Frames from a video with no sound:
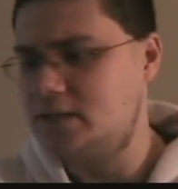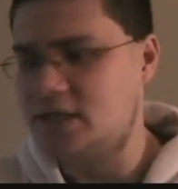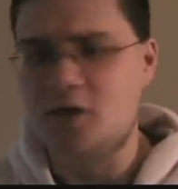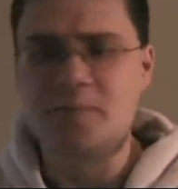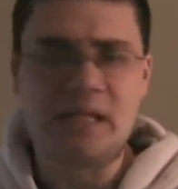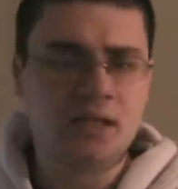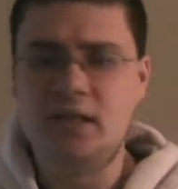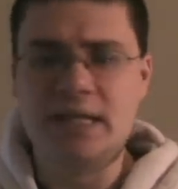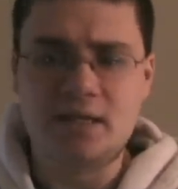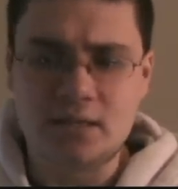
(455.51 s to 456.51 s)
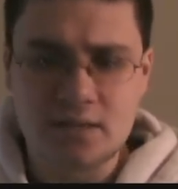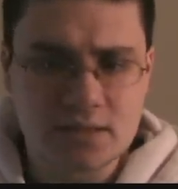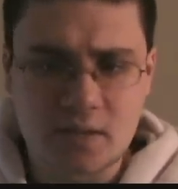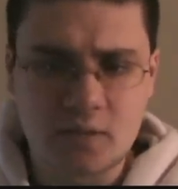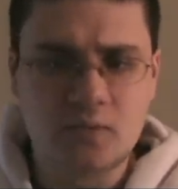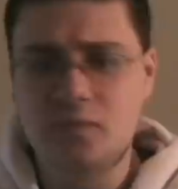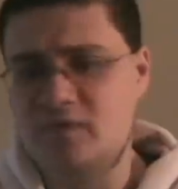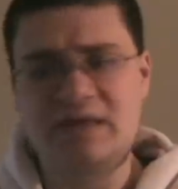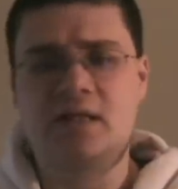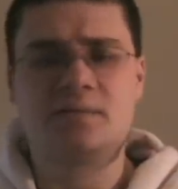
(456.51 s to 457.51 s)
Bill Clinton is going to reveal